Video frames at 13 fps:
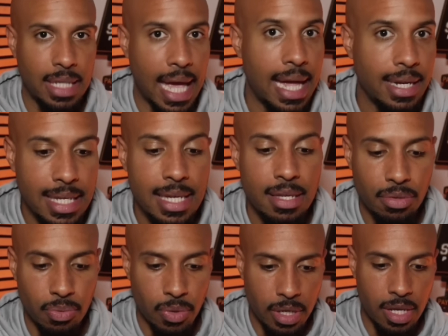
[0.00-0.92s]
can
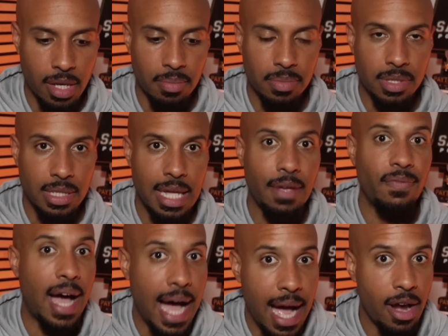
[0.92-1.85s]
Keith Williams,
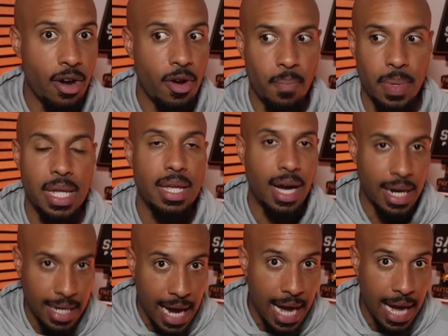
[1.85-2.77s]
if hired, be
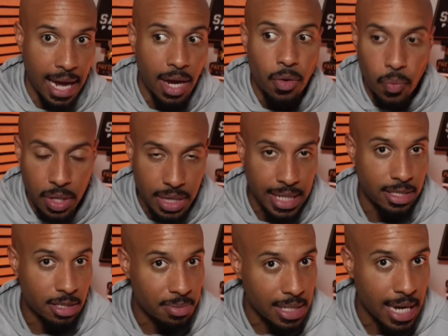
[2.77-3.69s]
a guy with
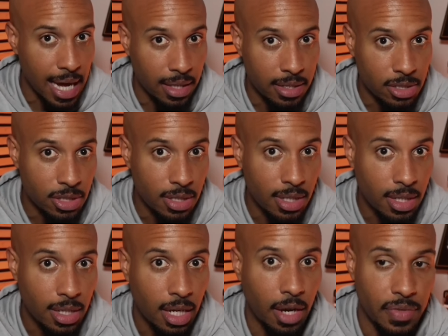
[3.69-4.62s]
intimate knowledge
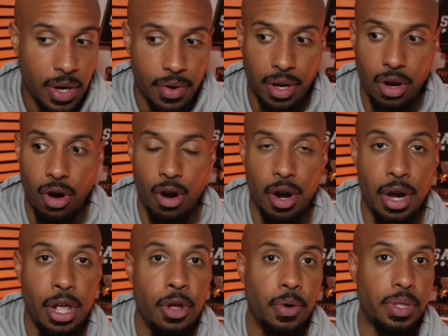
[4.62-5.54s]
of Derek
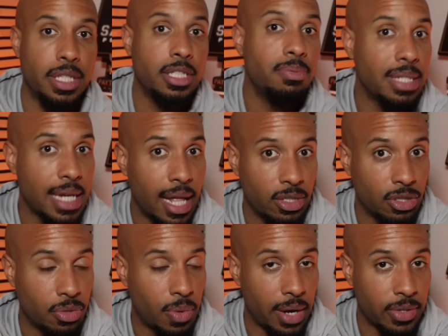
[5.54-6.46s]
Carr, with intimate
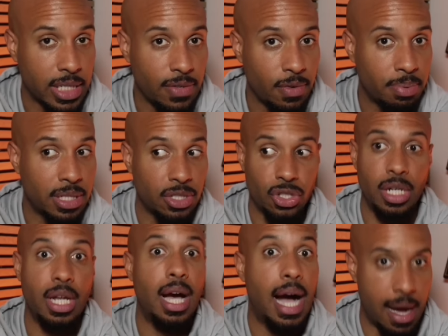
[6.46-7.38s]
knowledge of the wide receiver
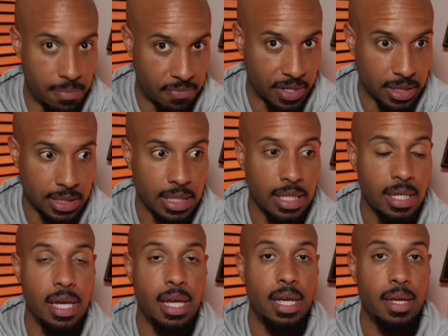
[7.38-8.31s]
position,
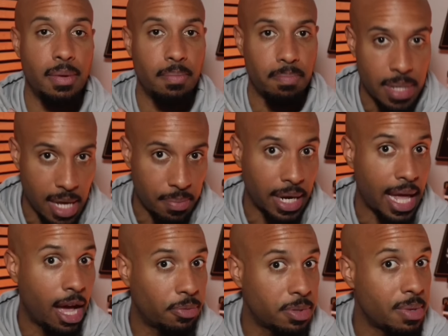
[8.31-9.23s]
obviously, be able
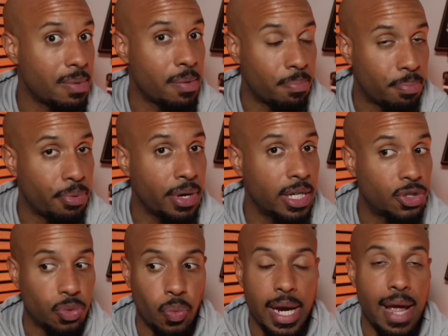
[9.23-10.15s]
to help to maybe
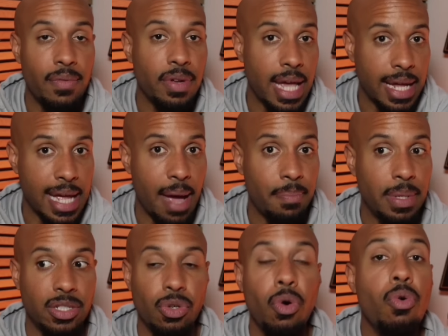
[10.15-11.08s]
bridge whatever that gap is,